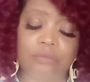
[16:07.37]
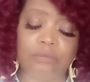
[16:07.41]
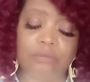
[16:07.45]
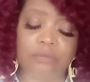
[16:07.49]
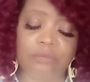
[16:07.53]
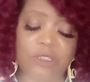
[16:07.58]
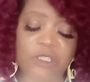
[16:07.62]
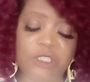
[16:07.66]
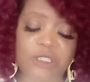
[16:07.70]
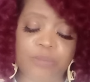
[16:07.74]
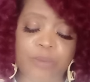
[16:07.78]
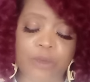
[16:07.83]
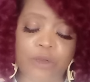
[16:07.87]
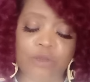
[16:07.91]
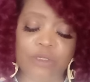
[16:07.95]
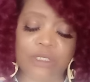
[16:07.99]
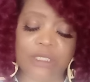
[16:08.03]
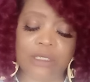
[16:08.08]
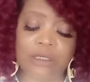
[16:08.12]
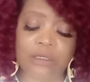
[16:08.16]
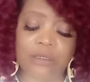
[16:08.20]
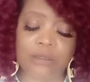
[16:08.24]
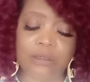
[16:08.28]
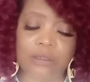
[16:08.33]
I
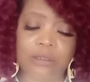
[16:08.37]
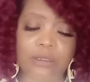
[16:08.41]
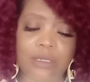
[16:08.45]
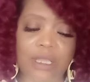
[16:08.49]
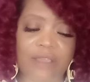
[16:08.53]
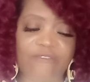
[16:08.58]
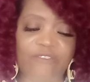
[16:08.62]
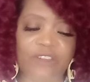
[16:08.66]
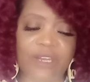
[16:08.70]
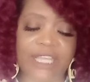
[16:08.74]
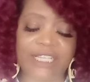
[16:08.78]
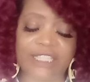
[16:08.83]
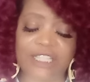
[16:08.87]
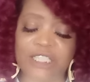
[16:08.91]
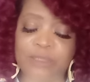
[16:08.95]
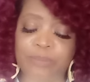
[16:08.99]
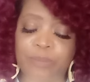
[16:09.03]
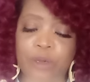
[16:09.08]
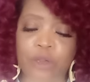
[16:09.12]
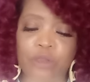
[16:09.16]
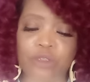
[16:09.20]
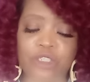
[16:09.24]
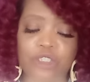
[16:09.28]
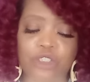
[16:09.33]
feel like this
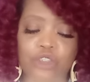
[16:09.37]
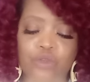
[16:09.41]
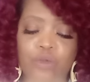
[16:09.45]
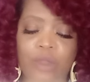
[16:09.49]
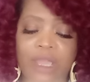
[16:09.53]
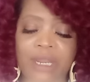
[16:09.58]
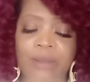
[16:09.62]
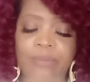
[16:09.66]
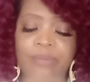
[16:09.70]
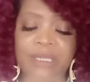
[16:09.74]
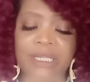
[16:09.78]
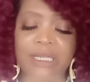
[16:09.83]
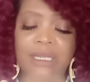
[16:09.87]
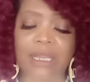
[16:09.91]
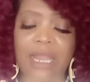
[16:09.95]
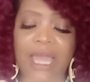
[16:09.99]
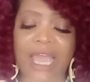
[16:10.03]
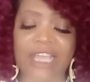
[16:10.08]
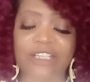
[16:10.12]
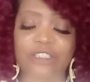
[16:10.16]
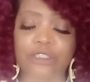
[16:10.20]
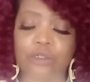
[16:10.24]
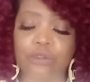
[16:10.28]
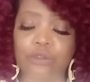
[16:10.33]
person's trying to be
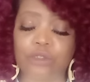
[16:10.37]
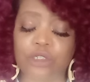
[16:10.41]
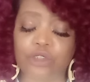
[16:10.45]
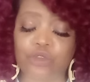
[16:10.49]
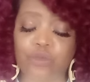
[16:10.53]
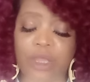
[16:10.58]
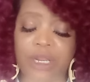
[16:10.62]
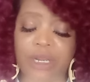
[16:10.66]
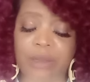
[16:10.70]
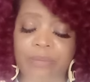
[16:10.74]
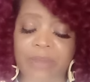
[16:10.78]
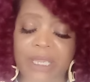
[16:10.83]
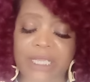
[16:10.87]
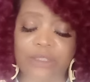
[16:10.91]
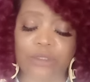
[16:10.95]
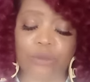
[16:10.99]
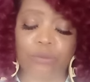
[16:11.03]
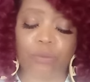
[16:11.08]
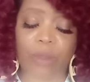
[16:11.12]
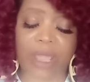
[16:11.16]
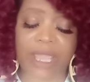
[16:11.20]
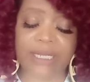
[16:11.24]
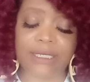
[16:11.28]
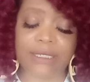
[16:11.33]
logical. They're trying to make the
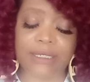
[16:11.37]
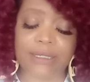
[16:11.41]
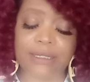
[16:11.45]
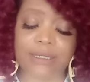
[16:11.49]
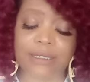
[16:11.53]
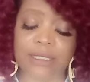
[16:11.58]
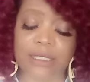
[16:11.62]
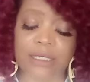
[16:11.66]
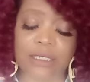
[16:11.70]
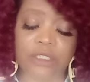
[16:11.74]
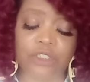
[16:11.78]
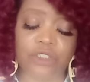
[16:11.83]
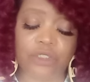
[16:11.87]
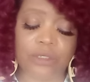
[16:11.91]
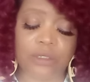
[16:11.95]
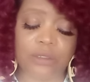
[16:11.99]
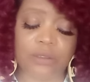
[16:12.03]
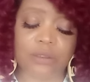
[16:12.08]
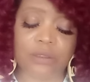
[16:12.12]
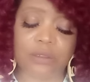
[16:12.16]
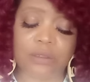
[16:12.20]
right decisions.